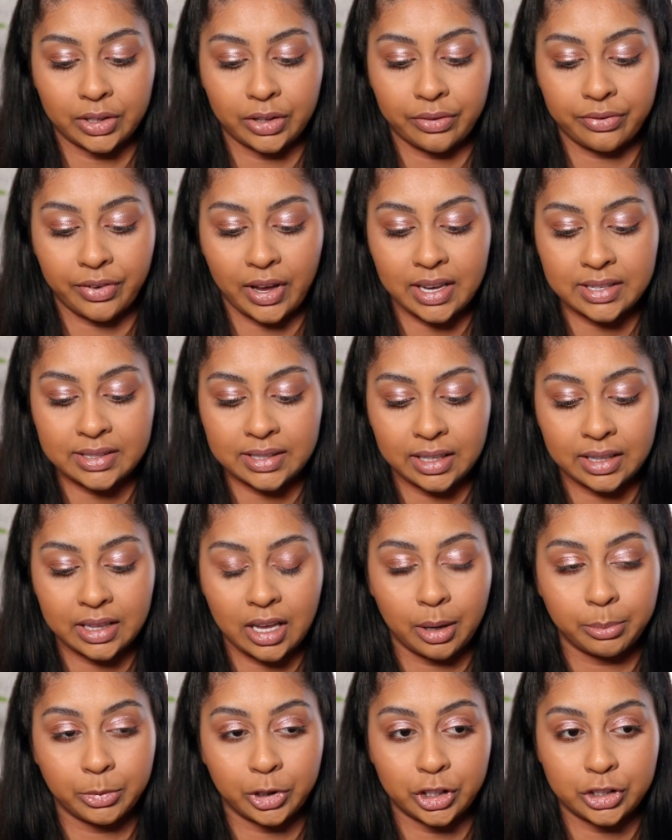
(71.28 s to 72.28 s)
So the first thing
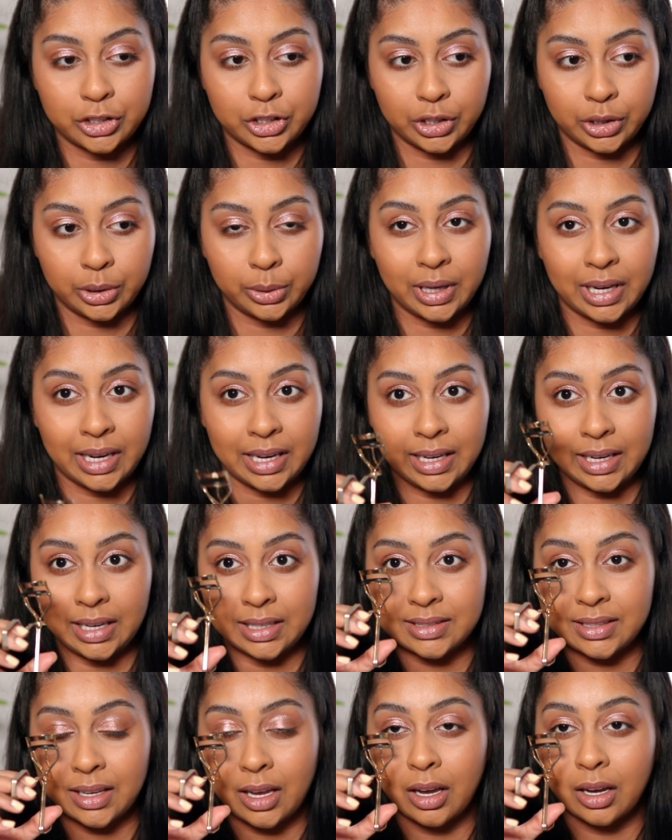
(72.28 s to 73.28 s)
that I'm gonna do
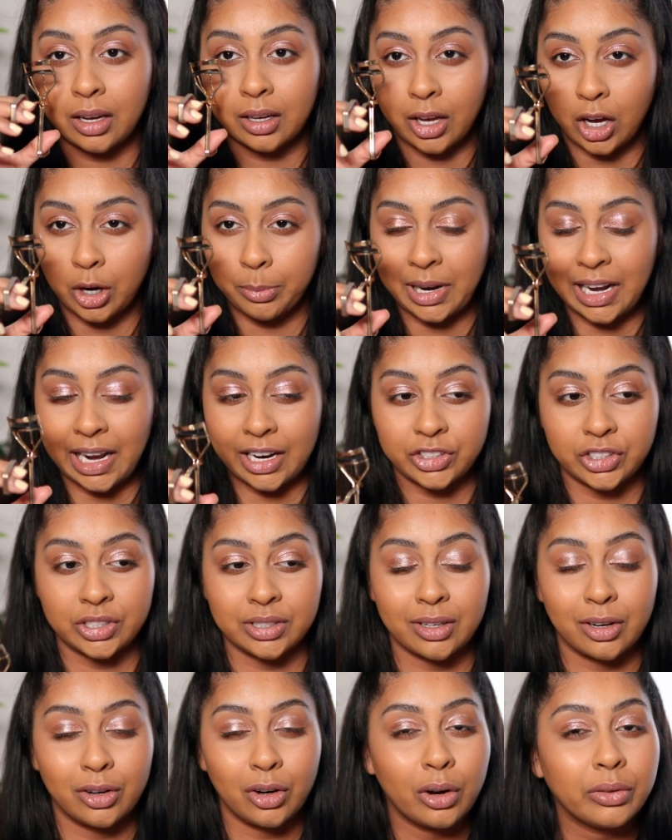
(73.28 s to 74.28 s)
is curl my
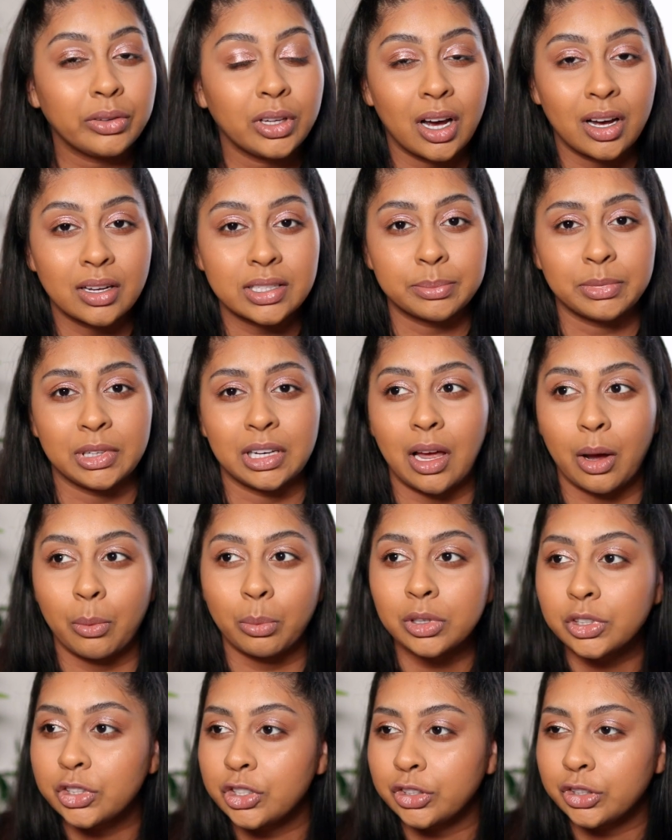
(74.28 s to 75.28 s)
lashes. A lot of you ask me like,
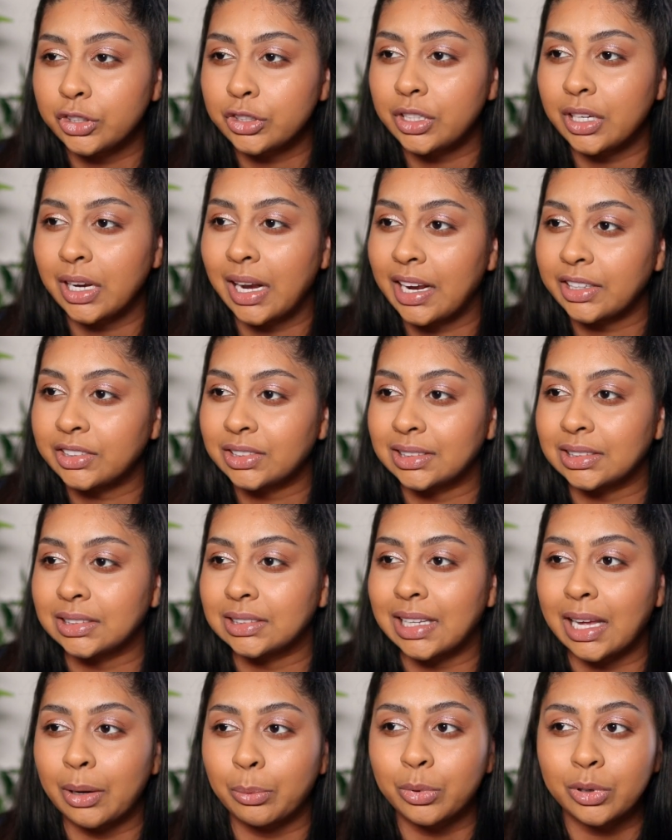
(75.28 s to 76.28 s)
what do you do to your
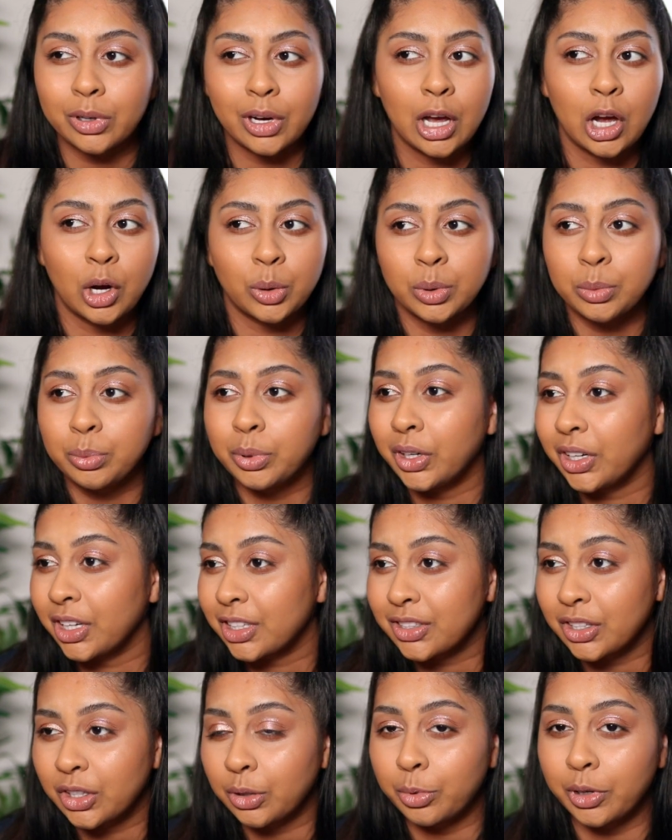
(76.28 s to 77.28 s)
lashes? Like what, what
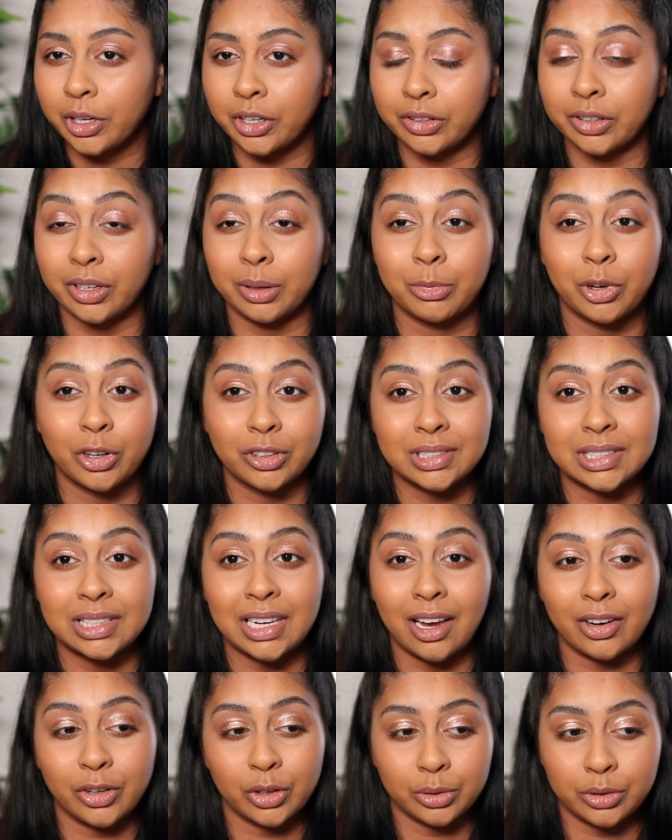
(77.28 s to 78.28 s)
products are you putting on them?
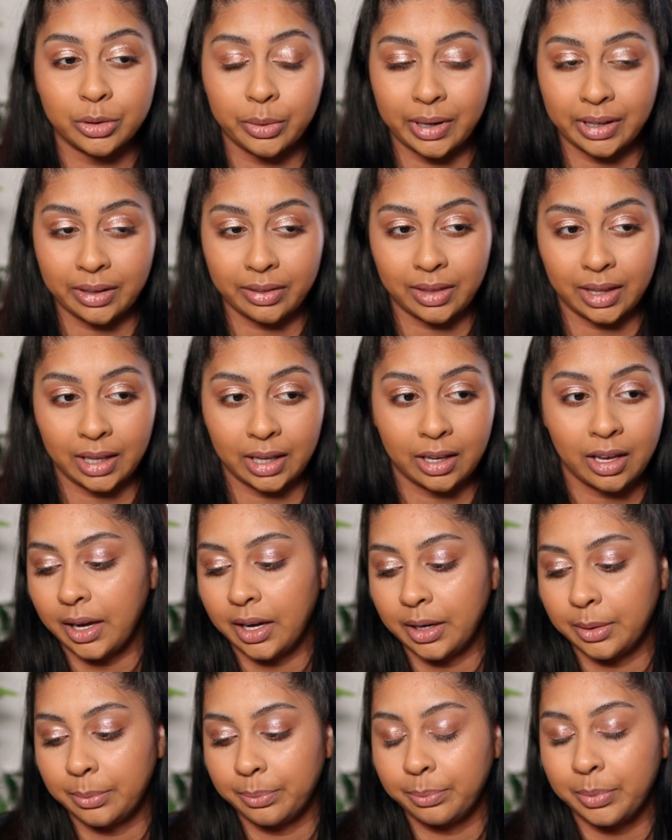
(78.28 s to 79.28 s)
Honestly, I don't do anything.
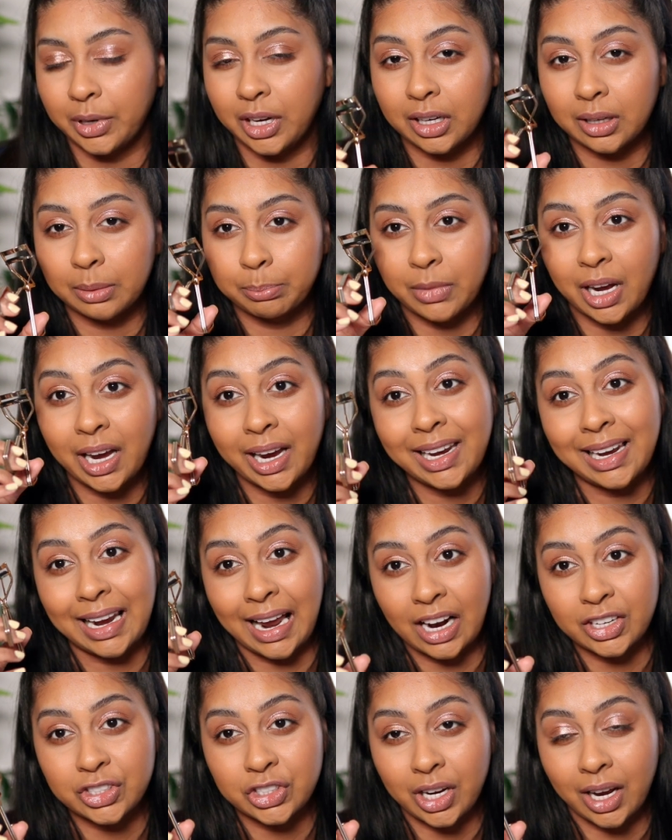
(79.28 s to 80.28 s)
Um, but my
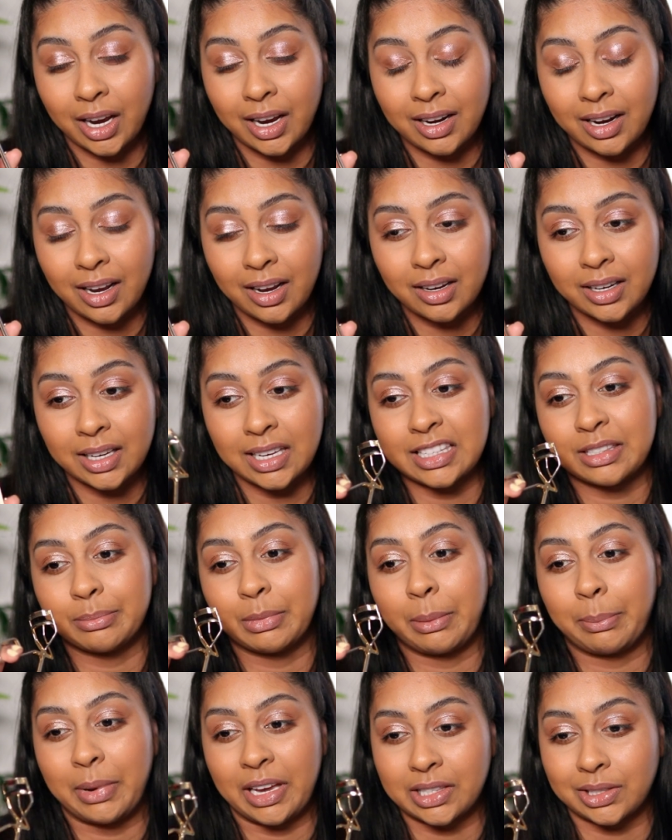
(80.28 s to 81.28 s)
lash curler is
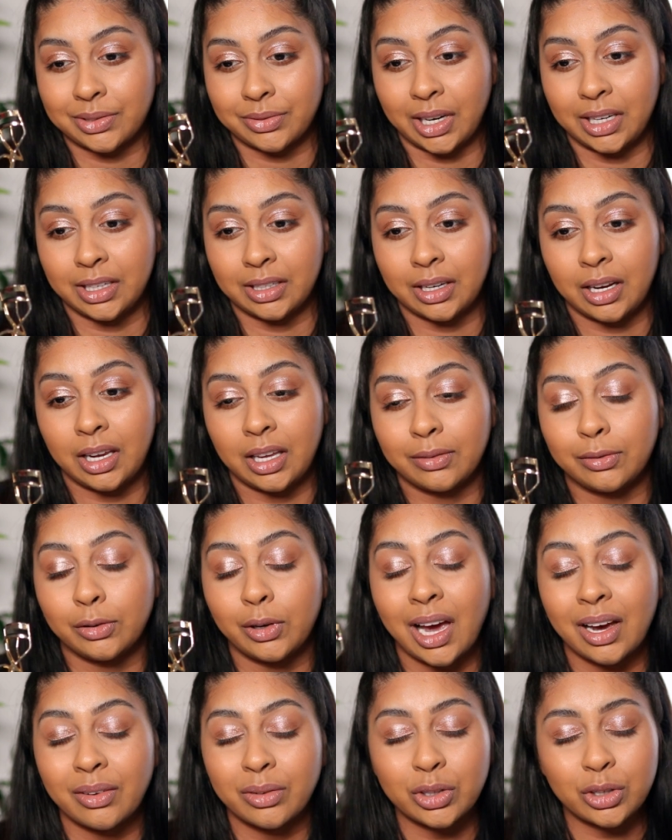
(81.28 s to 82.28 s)
my best friend. If
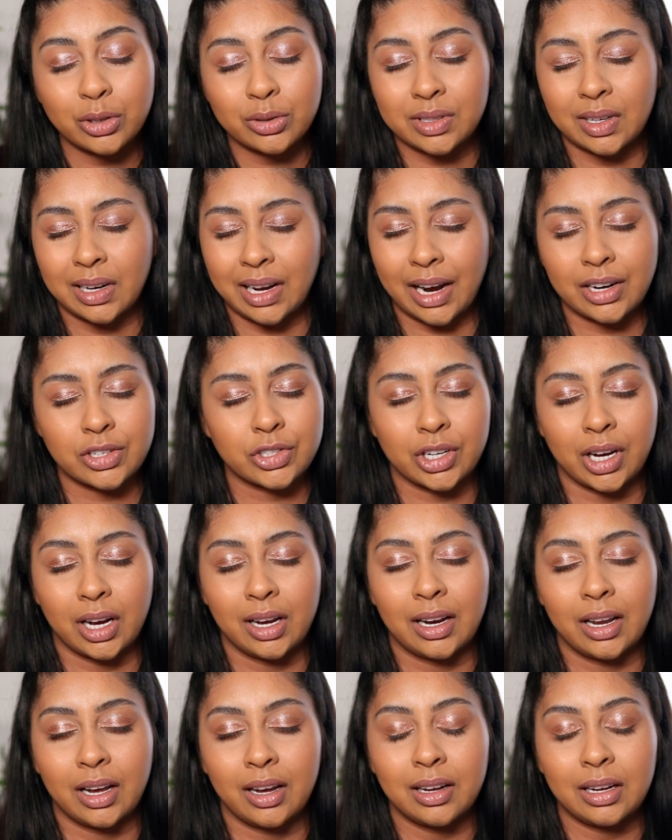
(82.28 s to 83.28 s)
you haven't used a lash
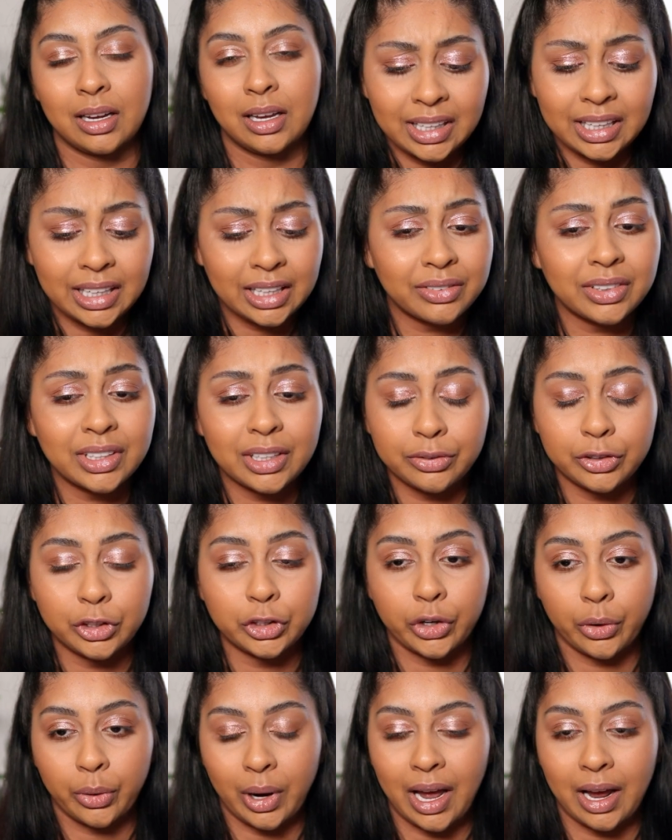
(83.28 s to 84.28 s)
curler, even if you
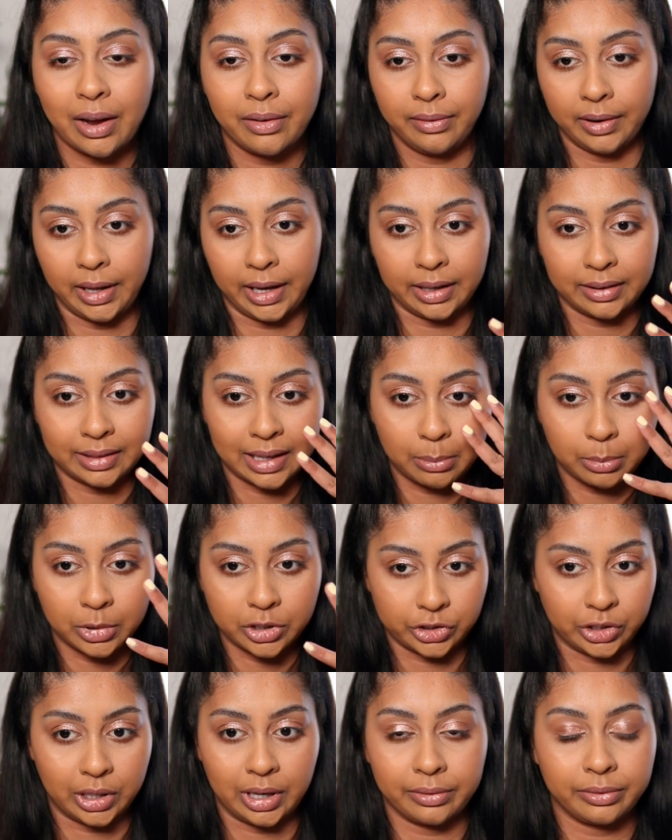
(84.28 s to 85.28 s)
don't have like that
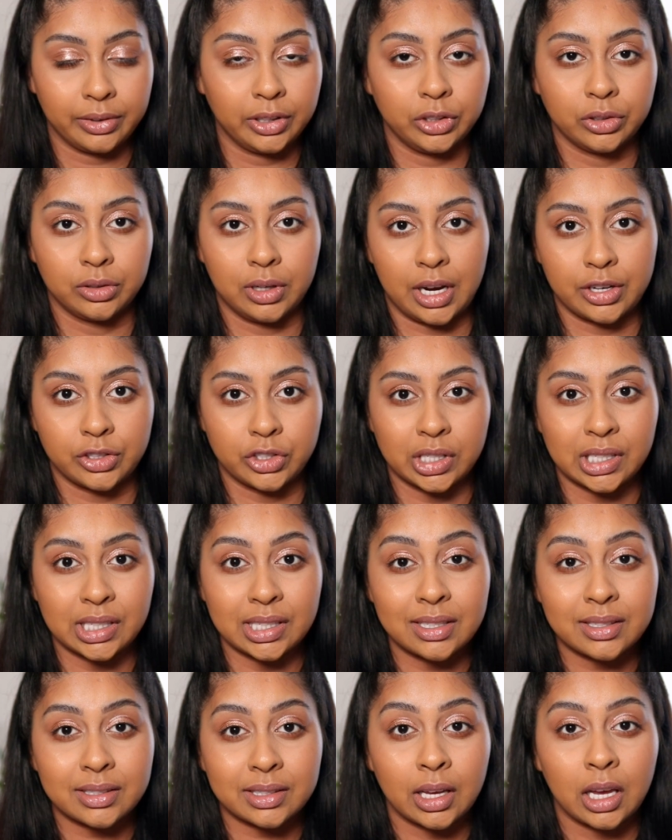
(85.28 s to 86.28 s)
much length in your
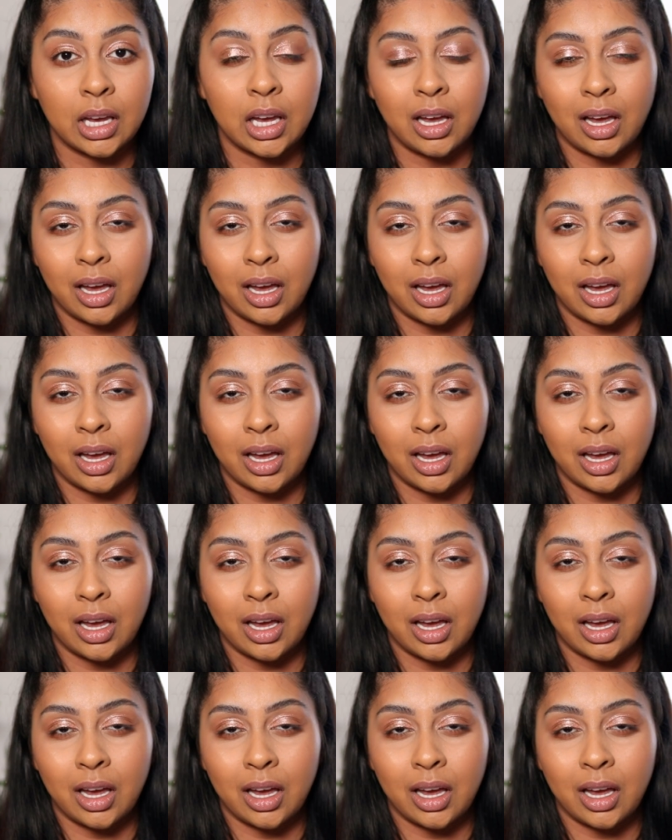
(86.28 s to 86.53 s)
lashes,